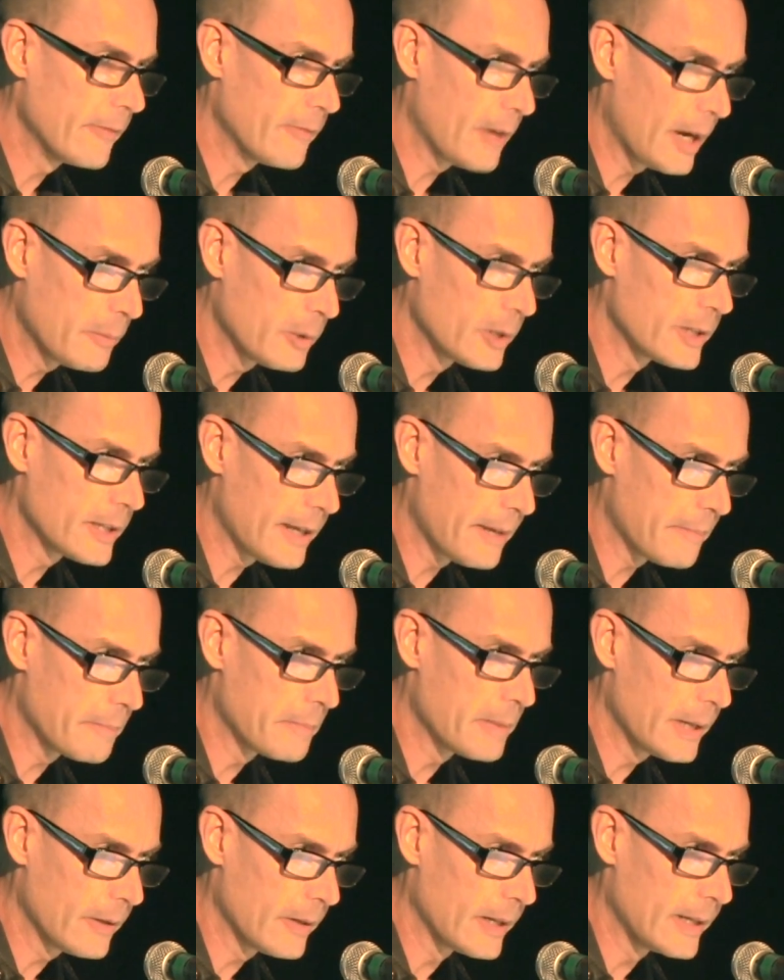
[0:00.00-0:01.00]
If I were to get
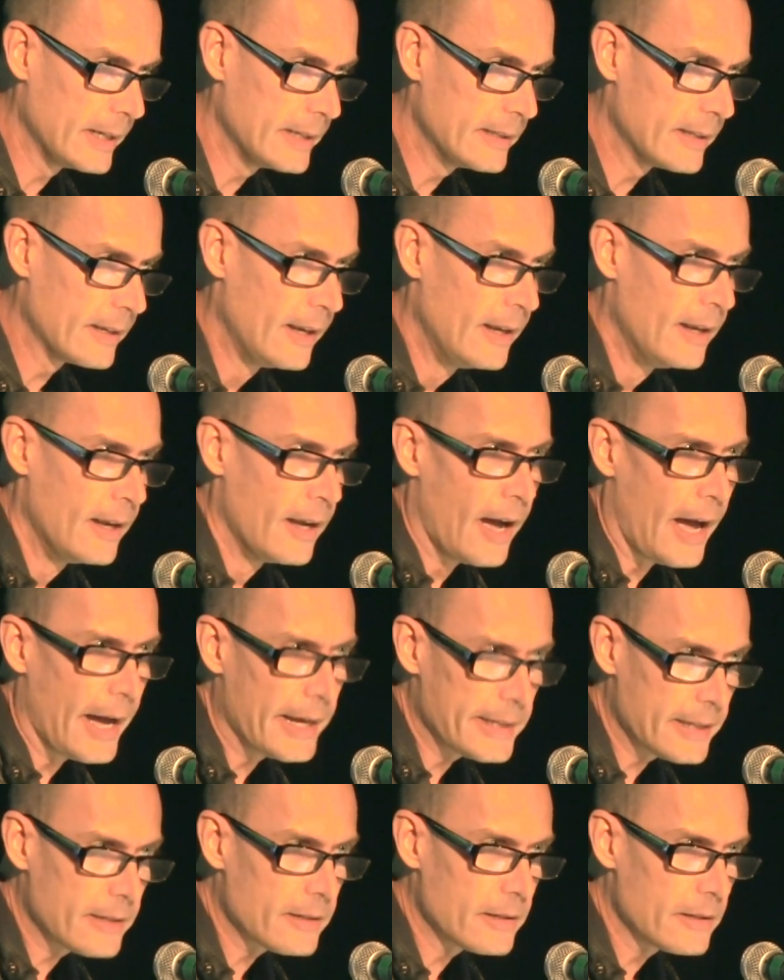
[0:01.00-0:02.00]
married,
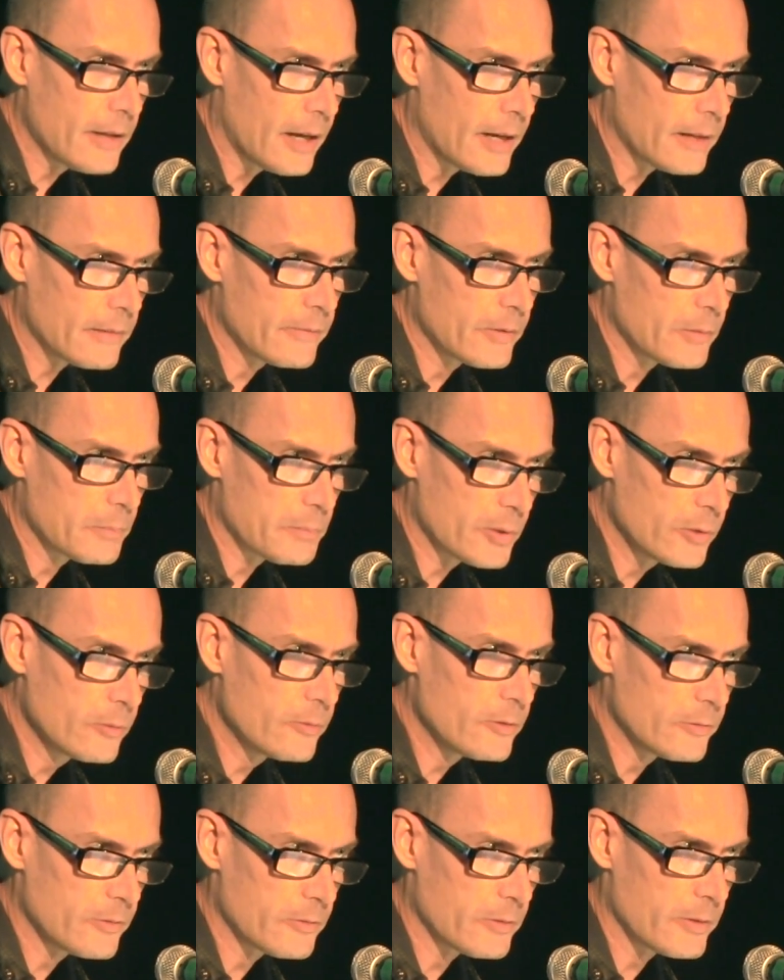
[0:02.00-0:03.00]
I get a lot of
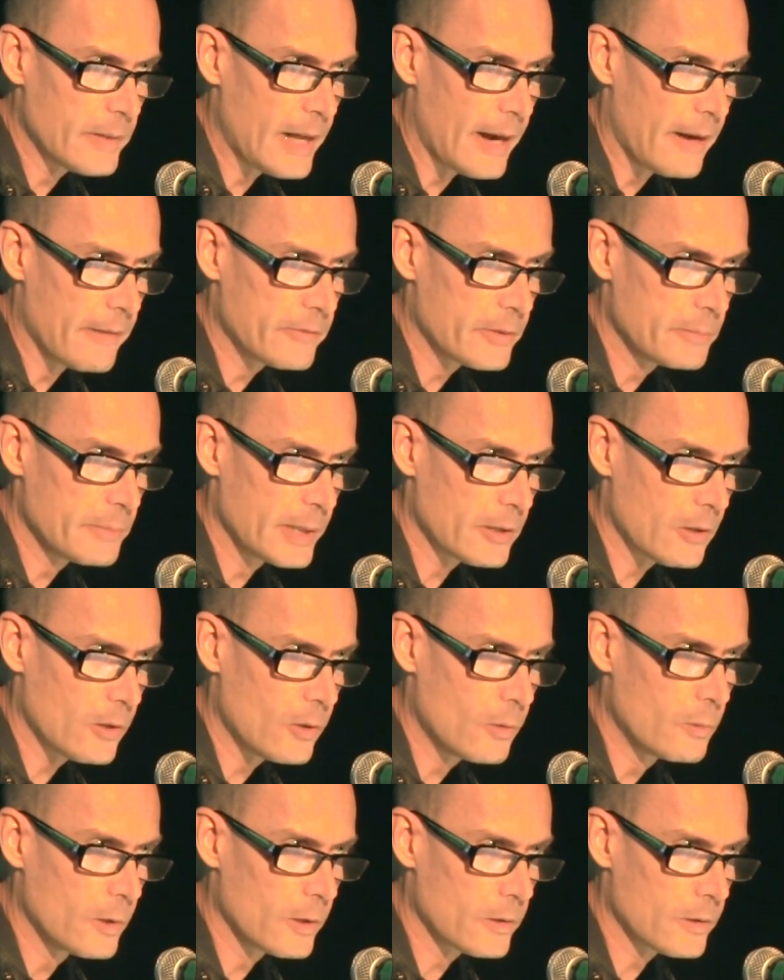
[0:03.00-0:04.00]
approval from that from my
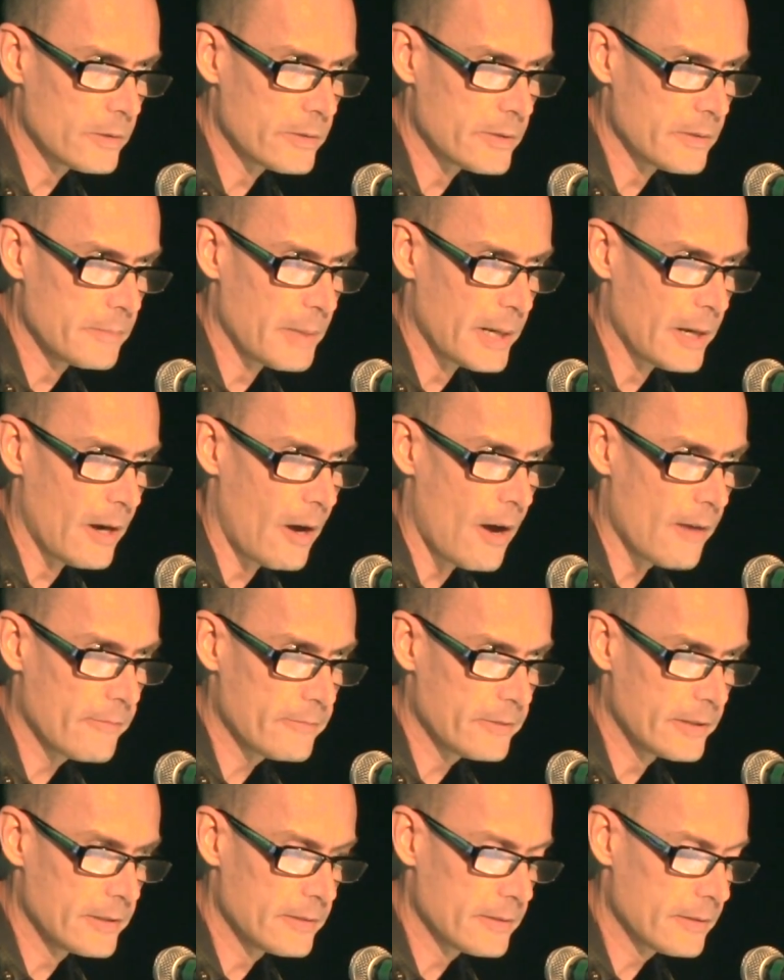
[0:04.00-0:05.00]
coworkers in my
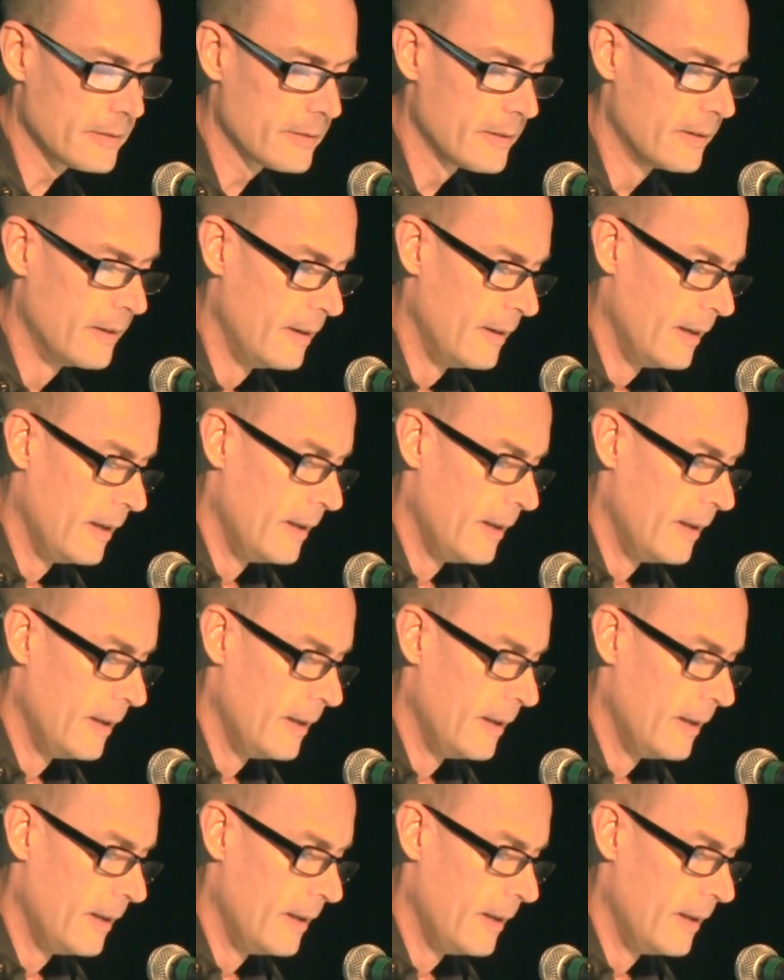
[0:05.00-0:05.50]
office.